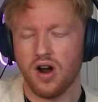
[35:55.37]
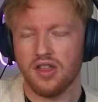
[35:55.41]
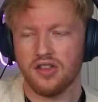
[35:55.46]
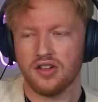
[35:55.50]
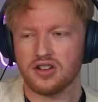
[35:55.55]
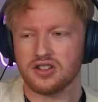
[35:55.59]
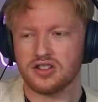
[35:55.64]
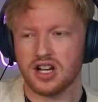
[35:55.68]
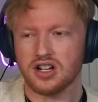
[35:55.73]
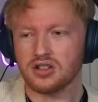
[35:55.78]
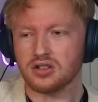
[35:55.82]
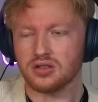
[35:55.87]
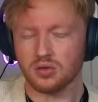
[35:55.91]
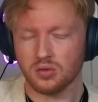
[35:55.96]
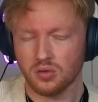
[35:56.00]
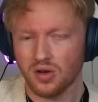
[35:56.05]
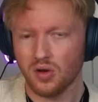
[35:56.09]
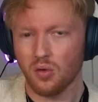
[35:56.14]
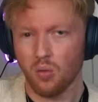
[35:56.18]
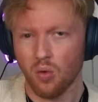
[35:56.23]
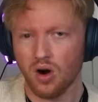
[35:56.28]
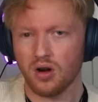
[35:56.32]
there's literally
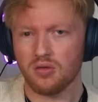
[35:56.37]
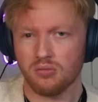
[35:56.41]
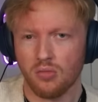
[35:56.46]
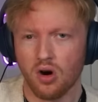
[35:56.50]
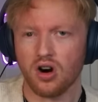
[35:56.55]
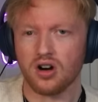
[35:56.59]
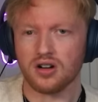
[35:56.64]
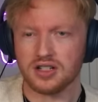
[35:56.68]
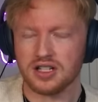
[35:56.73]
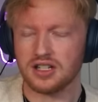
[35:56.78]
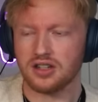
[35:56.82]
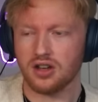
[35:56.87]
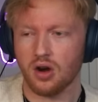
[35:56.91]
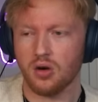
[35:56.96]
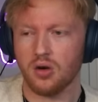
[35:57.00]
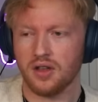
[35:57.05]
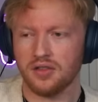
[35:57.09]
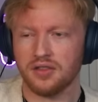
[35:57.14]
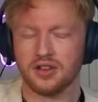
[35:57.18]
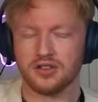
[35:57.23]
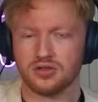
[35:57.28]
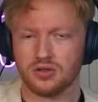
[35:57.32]
only one Marty now in this